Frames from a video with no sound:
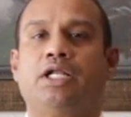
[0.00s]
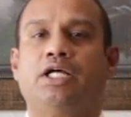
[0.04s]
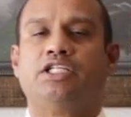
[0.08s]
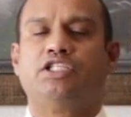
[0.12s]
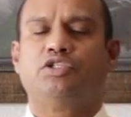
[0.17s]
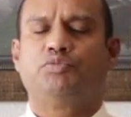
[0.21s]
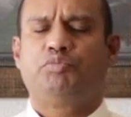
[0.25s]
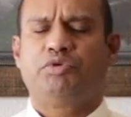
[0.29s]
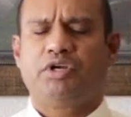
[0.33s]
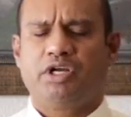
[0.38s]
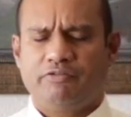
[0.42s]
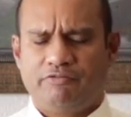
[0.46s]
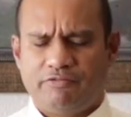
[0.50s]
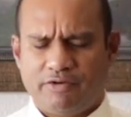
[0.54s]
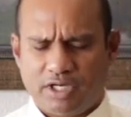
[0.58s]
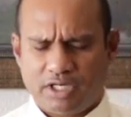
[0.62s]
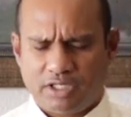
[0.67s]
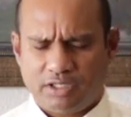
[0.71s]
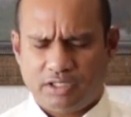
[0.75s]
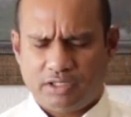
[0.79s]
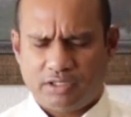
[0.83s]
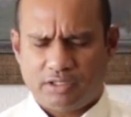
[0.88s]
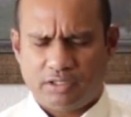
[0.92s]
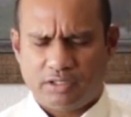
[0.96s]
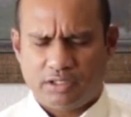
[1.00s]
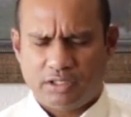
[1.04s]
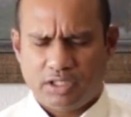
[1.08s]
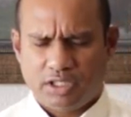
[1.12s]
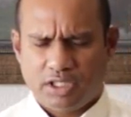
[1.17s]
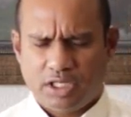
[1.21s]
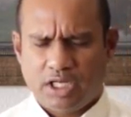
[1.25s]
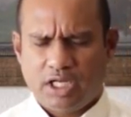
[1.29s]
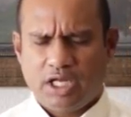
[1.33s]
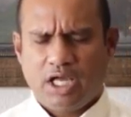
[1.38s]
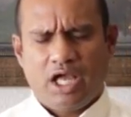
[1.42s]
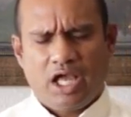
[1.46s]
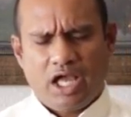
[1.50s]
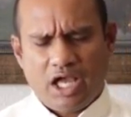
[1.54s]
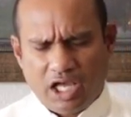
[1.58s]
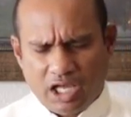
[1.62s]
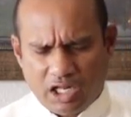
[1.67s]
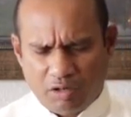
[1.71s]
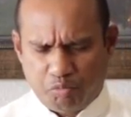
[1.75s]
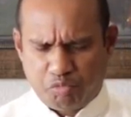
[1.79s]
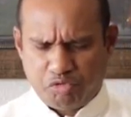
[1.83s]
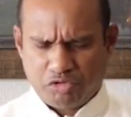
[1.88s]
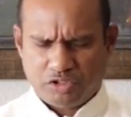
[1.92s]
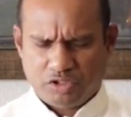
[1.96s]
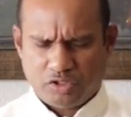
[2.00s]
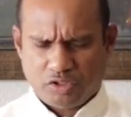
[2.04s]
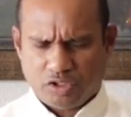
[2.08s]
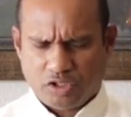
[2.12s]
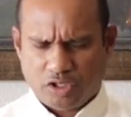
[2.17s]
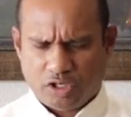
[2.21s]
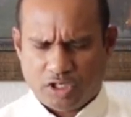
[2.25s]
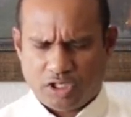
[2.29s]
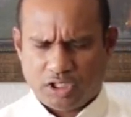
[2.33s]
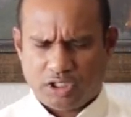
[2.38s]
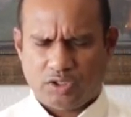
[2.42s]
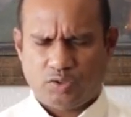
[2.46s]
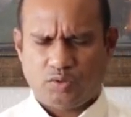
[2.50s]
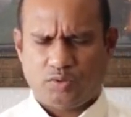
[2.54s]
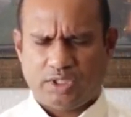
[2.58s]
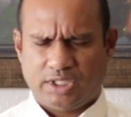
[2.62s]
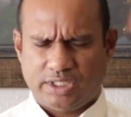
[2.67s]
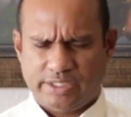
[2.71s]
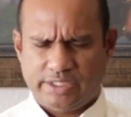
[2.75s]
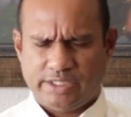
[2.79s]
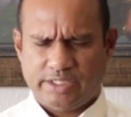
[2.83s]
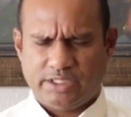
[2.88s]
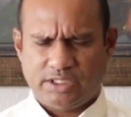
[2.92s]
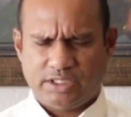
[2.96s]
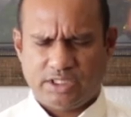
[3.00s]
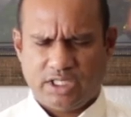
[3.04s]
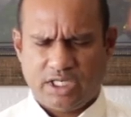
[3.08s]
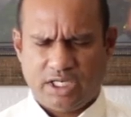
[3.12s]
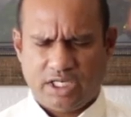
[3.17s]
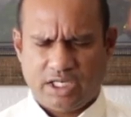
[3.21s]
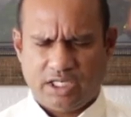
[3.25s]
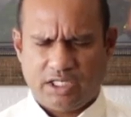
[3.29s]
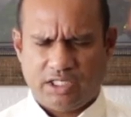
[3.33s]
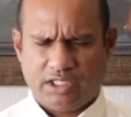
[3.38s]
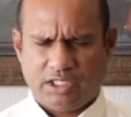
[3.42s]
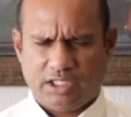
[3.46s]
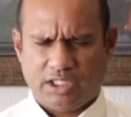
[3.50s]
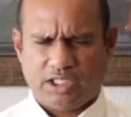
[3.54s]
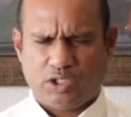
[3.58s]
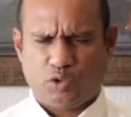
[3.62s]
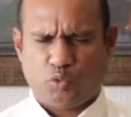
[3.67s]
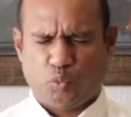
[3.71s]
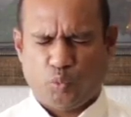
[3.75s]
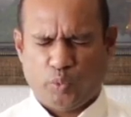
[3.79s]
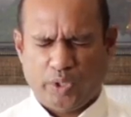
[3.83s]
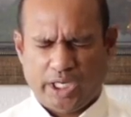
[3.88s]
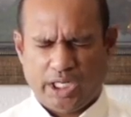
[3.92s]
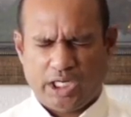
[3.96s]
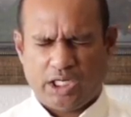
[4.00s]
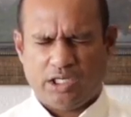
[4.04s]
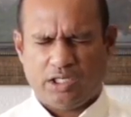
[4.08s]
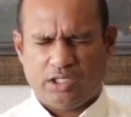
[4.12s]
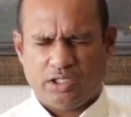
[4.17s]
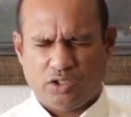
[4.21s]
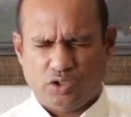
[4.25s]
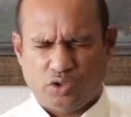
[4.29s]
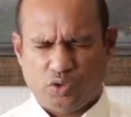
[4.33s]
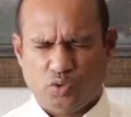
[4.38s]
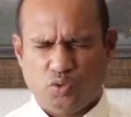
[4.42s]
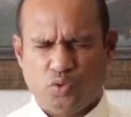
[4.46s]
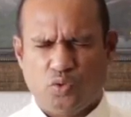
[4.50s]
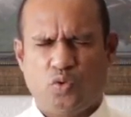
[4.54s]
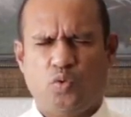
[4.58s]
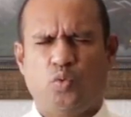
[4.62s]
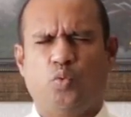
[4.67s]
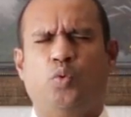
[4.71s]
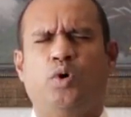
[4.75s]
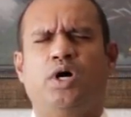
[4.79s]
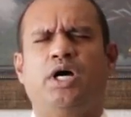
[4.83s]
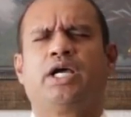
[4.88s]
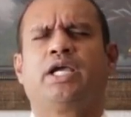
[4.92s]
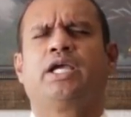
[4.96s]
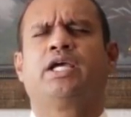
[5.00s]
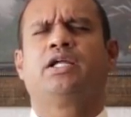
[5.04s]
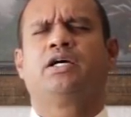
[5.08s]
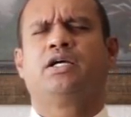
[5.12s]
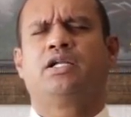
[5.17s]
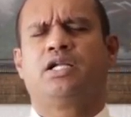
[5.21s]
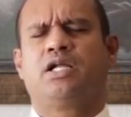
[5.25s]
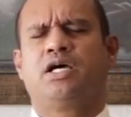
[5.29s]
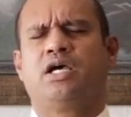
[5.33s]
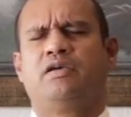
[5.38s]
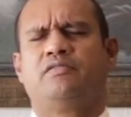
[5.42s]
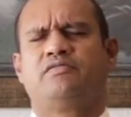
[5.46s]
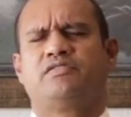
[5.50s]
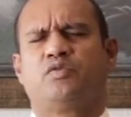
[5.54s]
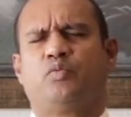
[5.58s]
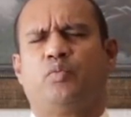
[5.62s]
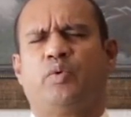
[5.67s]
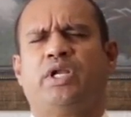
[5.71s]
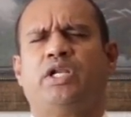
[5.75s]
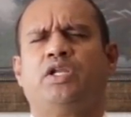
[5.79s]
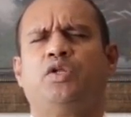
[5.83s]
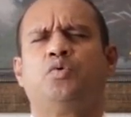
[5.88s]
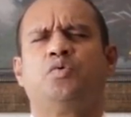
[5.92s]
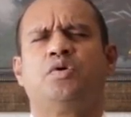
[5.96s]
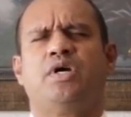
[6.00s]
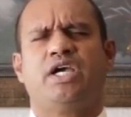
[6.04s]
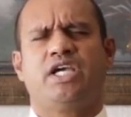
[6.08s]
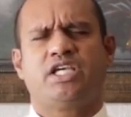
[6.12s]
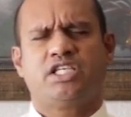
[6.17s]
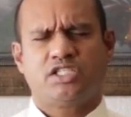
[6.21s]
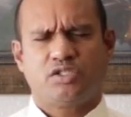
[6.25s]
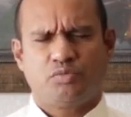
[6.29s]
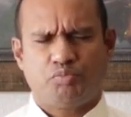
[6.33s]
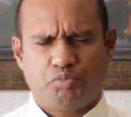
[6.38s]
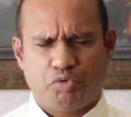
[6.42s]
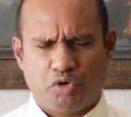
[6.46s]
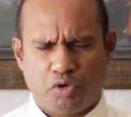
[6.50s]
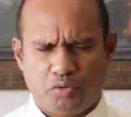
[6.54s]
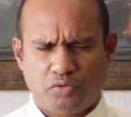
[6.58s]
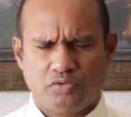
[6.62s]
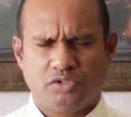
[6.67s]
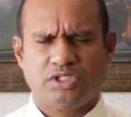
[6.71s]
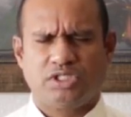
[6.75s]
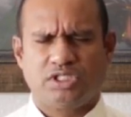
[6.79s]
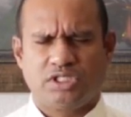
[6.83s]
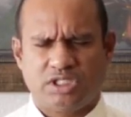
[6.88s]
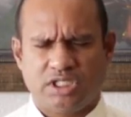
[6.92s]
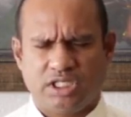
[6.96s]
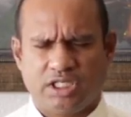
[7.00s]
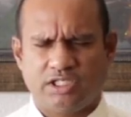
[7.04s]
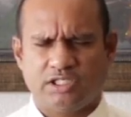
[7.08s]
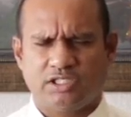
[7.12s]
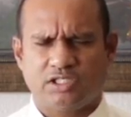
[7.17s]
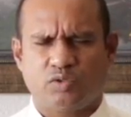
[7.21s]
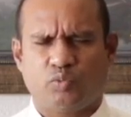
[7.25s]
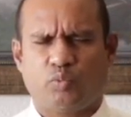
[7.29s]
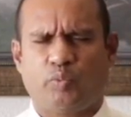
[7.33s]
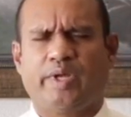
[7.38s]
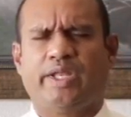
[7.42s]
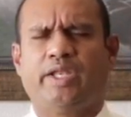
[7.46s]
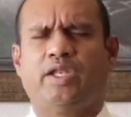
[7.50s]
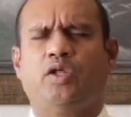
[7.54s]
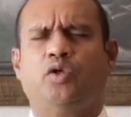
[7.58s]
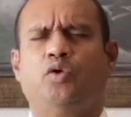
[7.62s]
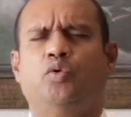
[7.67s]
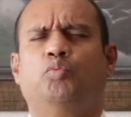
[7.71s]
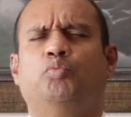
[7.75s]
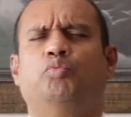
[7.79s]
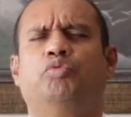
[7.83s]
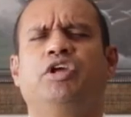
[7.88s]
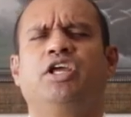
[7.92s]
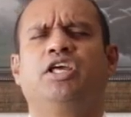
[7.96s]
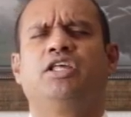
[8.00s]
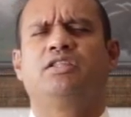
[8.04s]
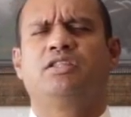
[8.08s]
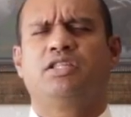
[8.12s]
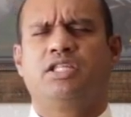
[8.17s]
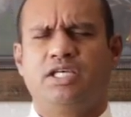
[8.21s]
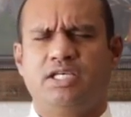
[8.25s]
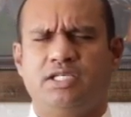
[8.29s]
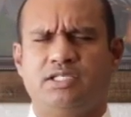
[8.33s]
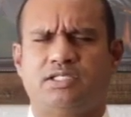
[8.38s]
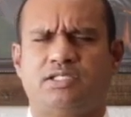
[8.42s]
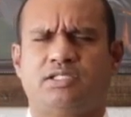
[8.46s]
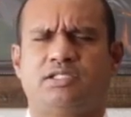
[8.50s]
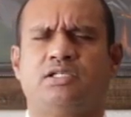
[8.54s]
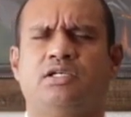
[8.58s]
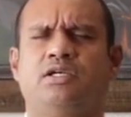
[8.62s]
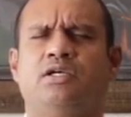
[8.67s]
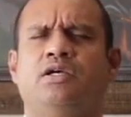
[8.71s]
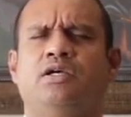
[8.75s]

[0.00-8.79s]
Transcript: Let's pray. Father, help us, O God, to understand that when you work in our lives, when you expose things, when you bring things